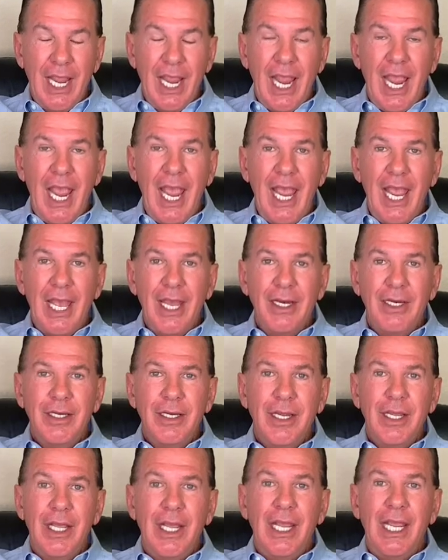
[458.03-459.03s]
and
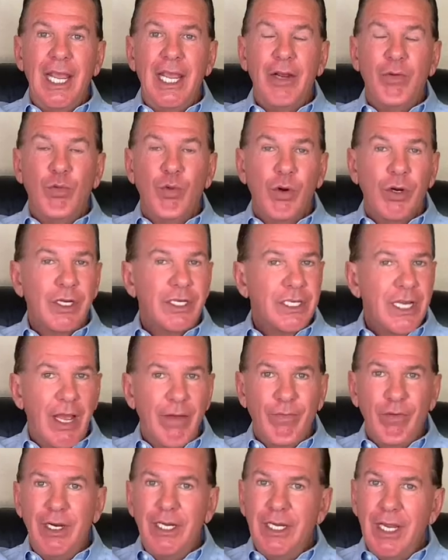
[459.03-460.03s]
it works
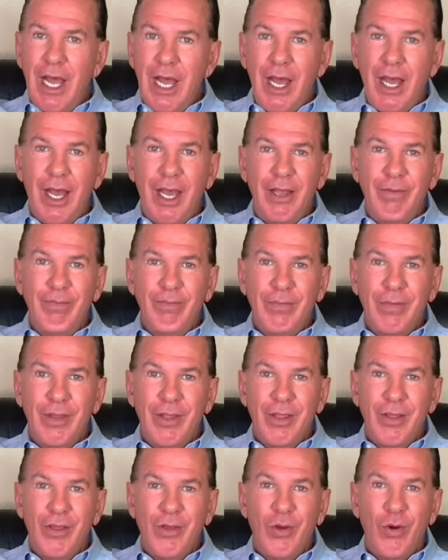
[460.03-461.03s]
every time,
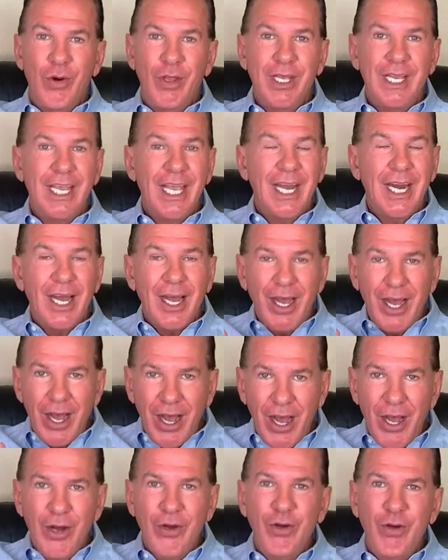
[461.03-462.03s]
or you get
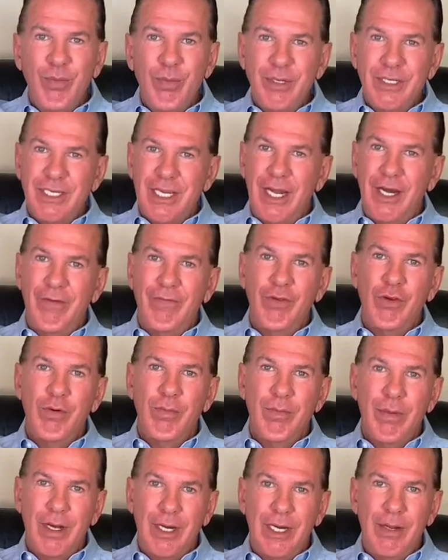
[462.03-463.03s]
100% of your
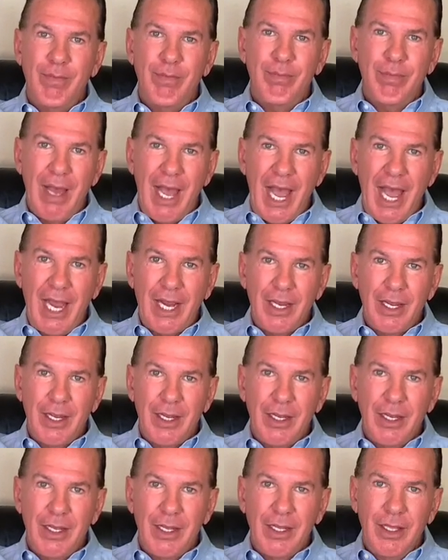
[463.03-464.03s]
money back.
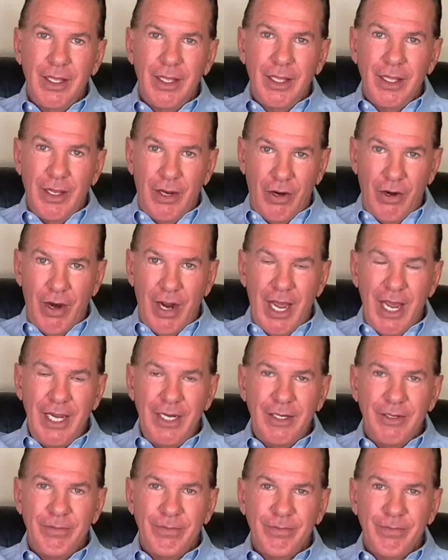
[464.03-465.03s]
All
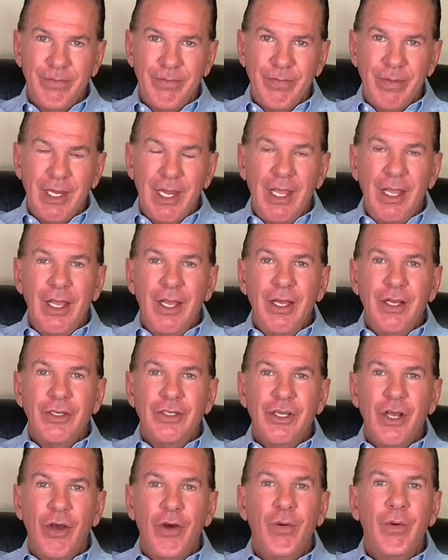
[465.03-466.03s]
right?
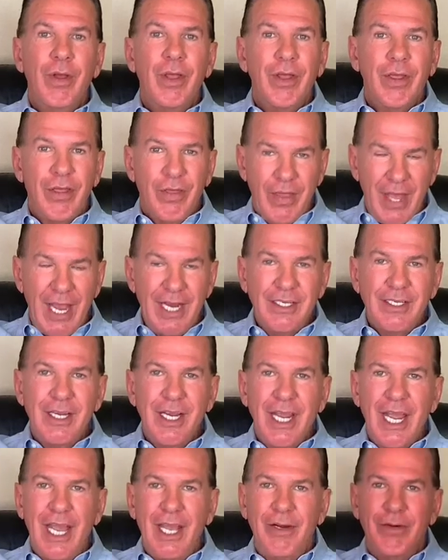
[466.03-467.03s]
So thanks
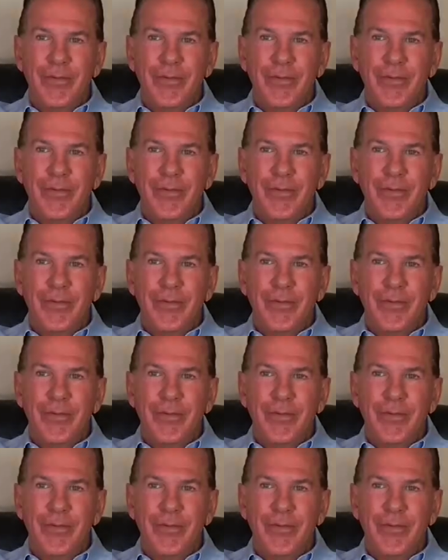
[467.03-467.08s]
again.